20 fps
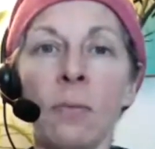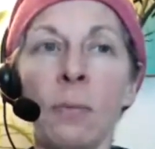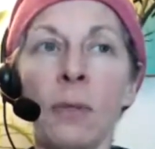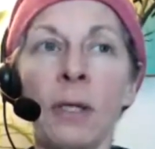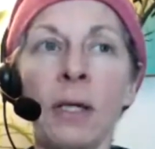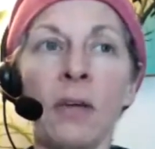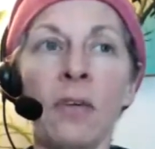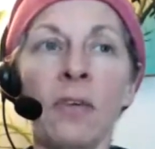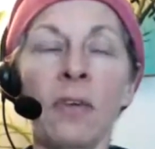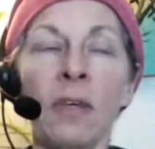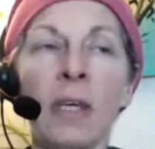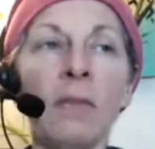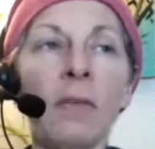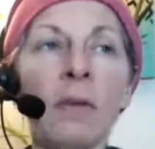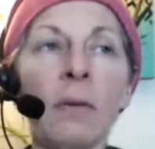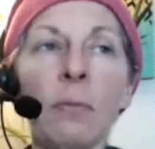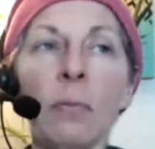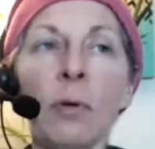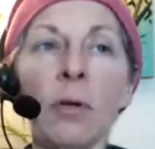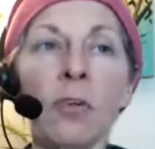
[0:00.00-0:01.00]
Because
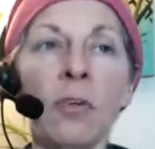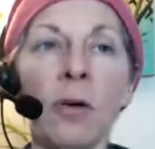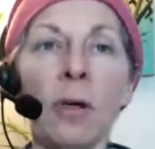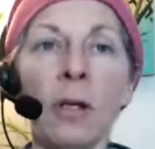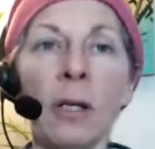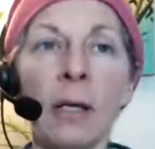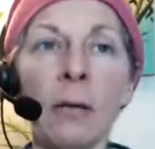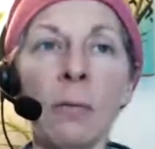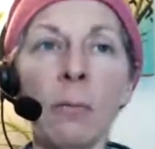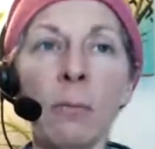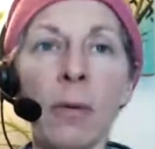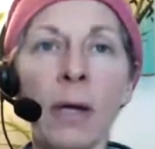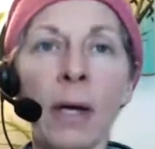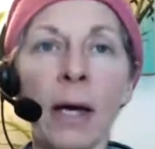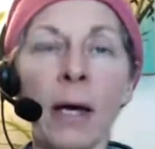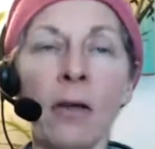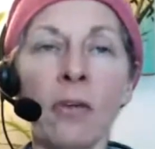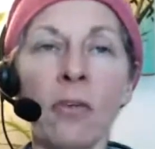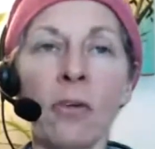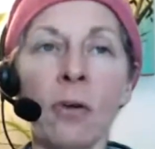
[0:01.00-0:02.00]
even books on
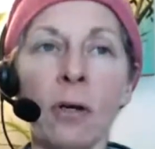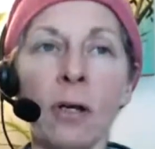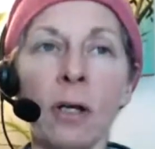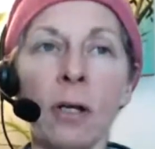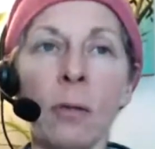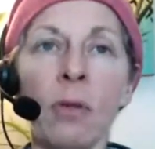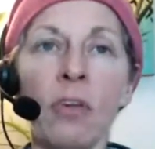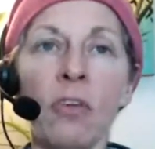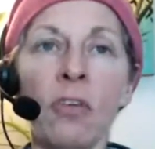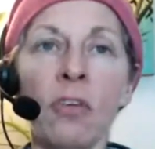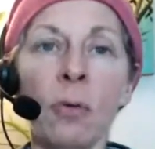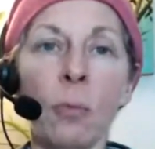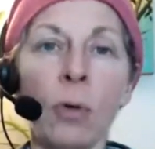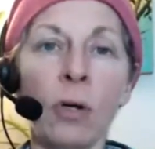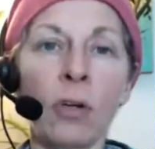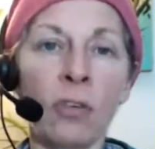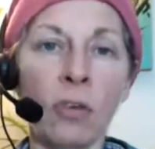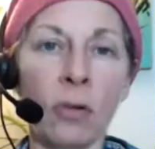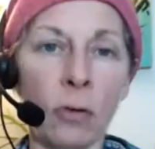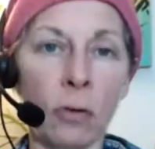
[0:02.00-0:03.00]
empaths are going to be
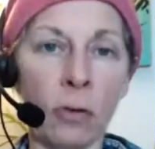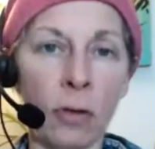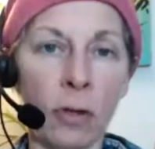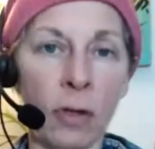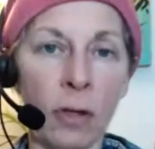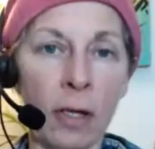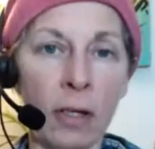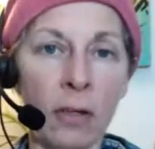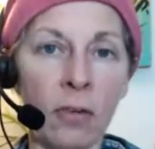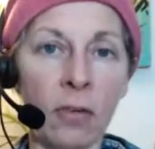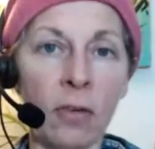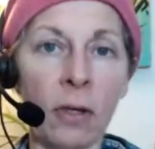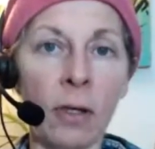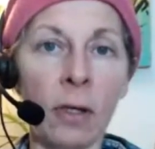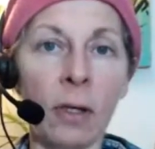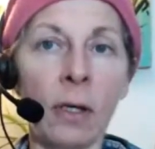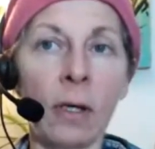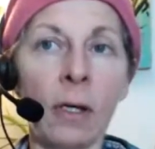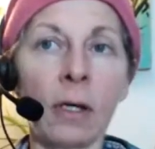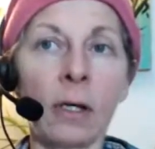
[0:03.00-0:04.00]
somewhat generalized
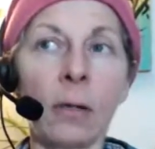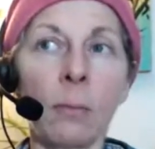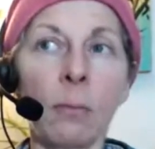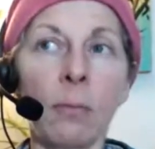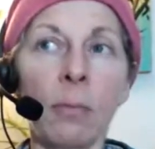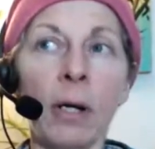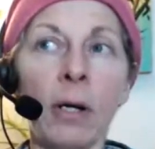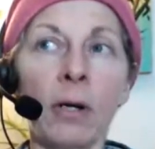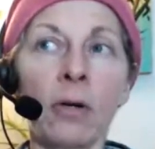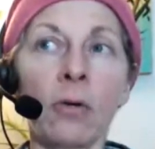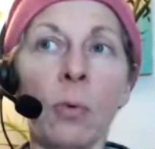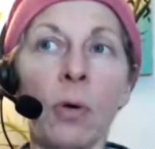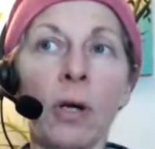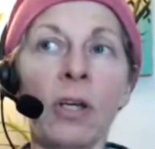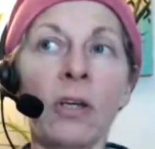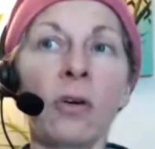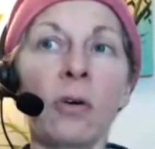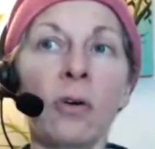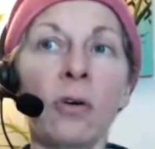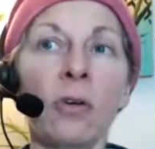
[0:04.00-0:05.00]
compared to
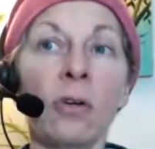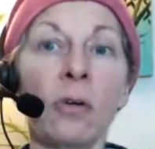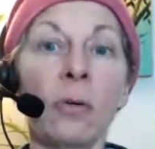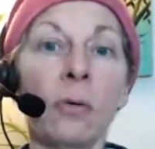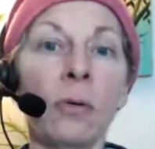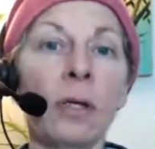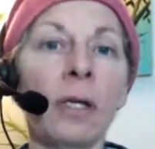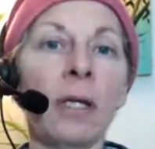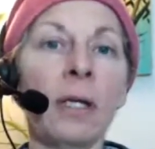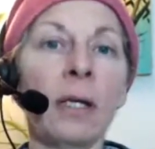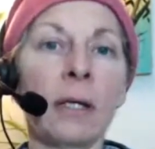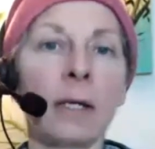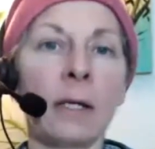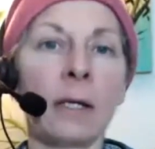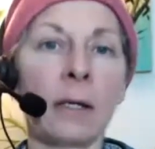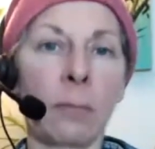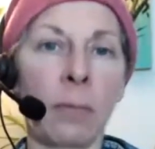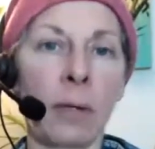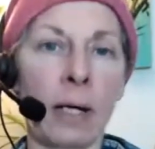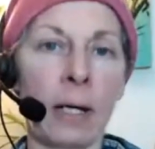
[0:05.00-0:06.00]
what your unique
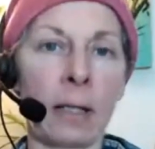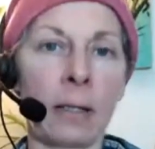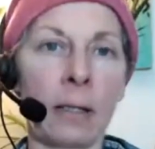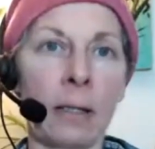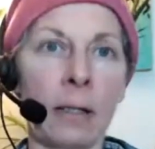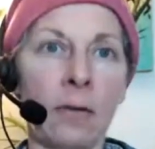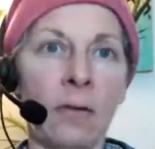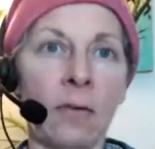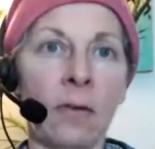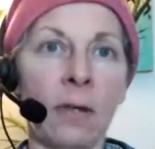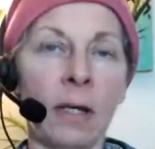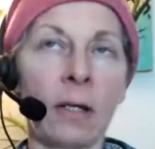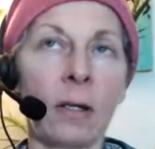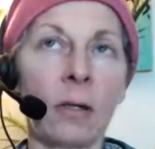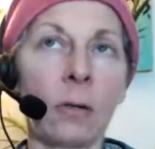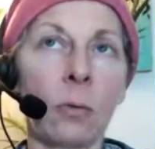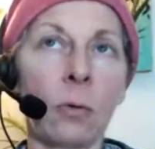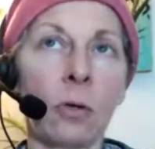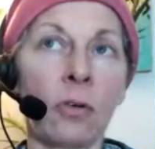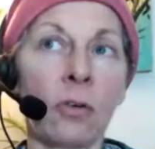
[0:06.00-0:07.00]
empath is. Like, in
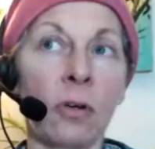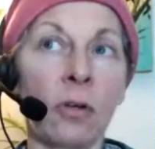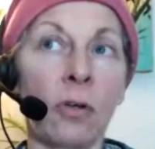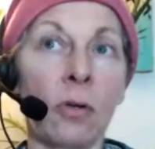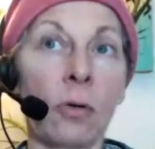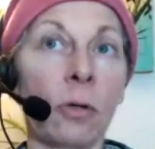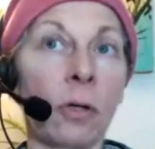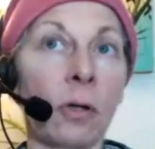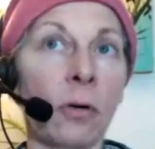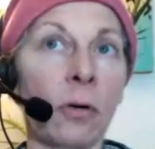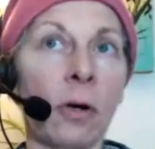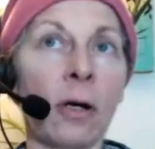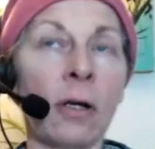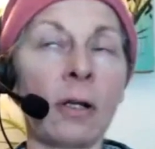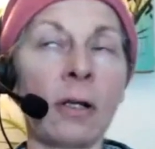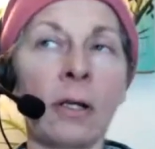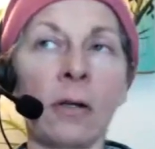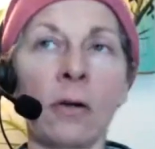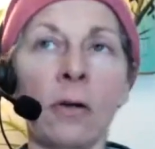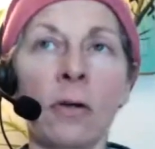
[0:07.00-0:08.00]
other words, are you
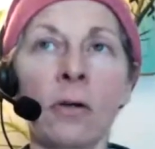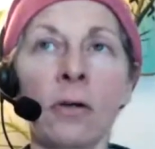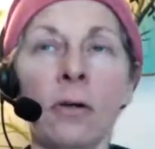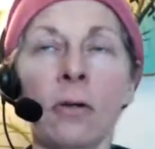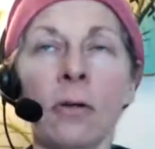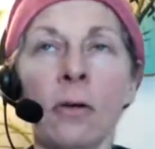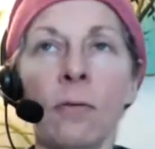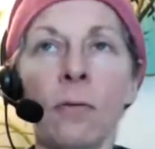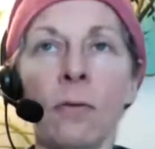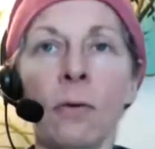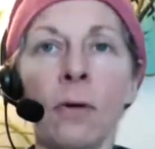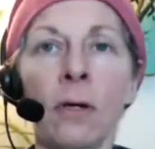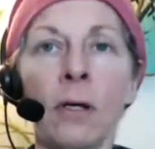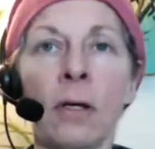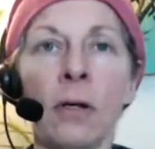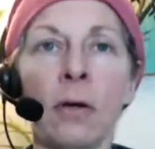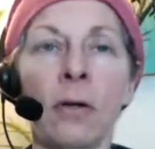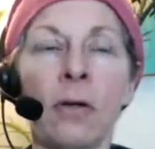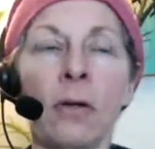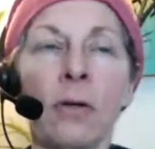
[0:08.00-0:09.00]
clairaudient? Are you
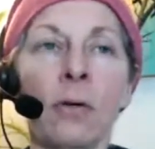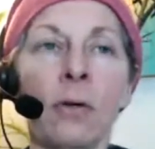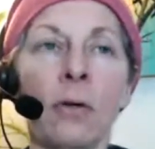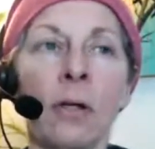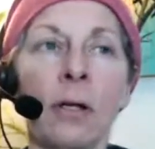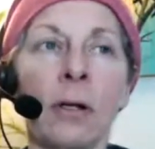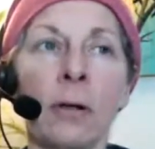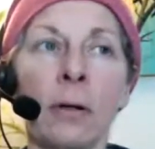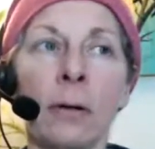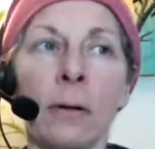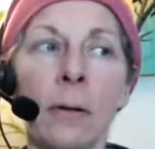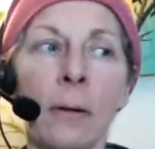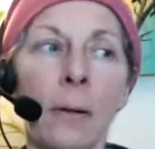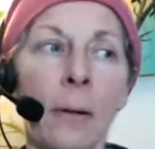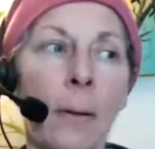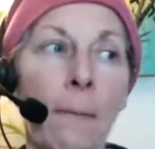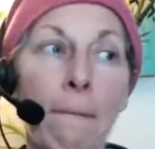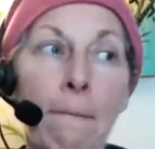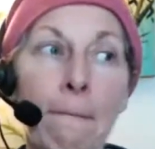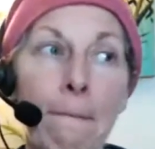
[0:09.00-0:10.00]
clairvoyant? Are you
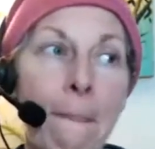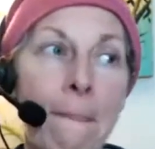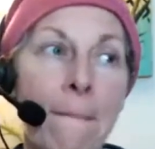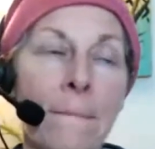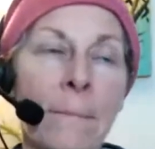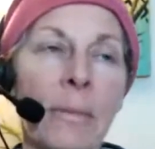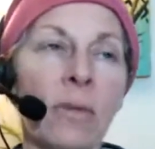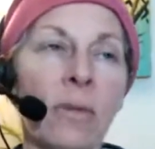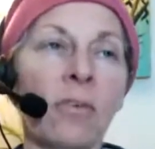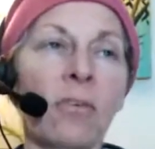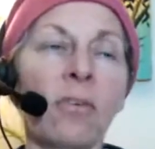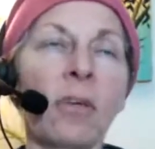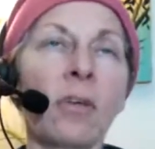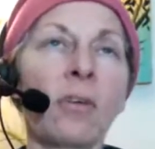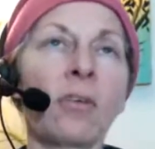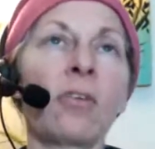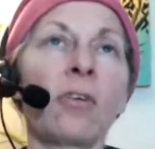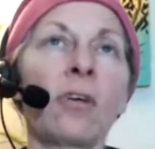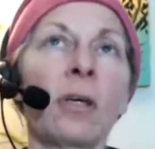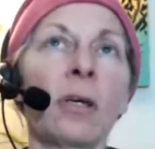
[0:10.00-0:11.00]

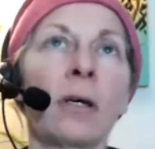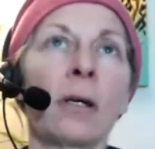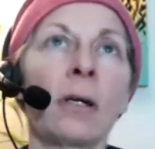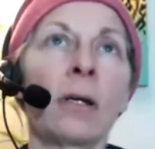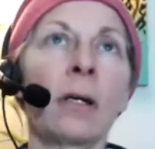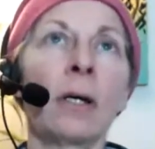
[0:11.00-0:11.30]
clairsentient?